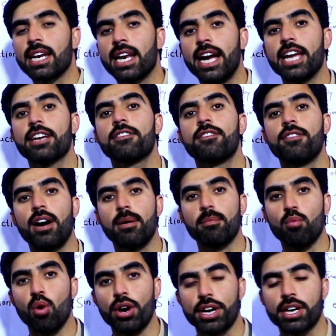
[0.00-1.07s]
like
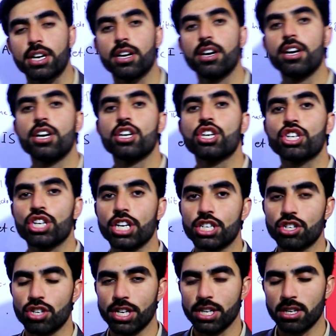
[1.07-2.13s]
formwork,
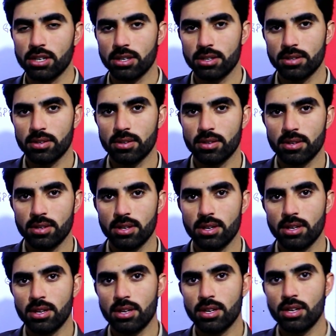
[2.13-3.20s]
shuttering,
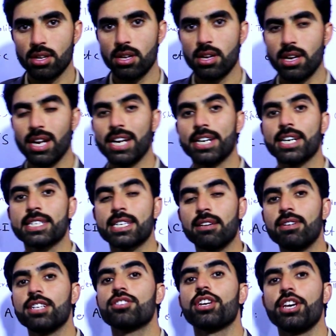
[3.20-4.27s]
and
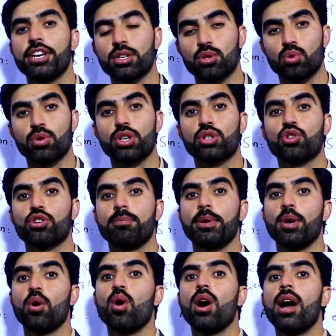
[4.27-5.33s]
civil engineering students should be
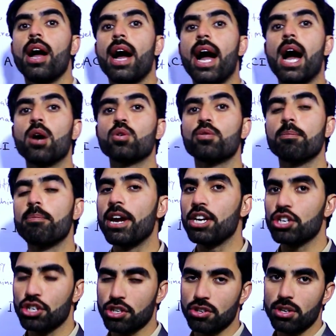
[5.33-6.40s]
know how to
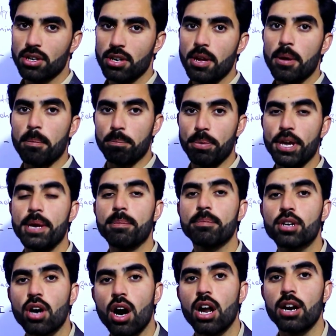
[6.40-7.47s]
measure
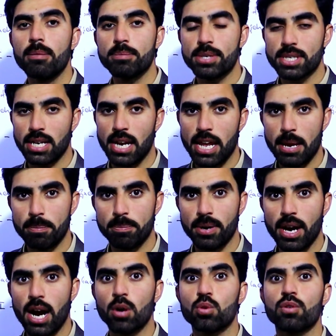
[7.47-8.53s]
beam, column, slab,
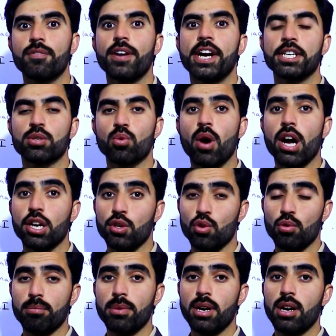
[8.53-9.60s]
how to find
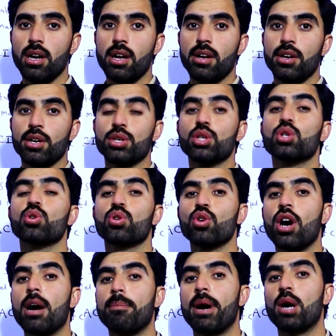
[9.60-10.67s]
volume. You should
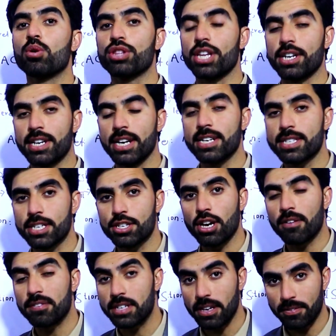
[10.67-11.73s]
know about the density
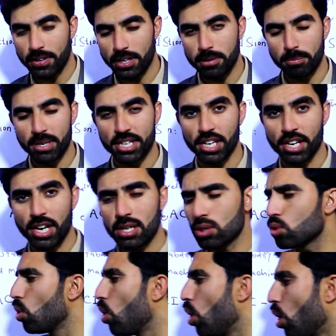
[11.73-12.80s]
of different materials.
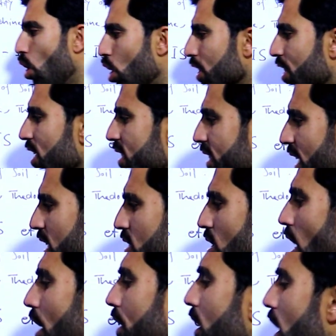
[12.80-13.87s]
So all these things
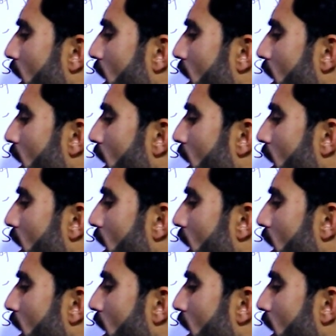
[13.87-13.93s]
on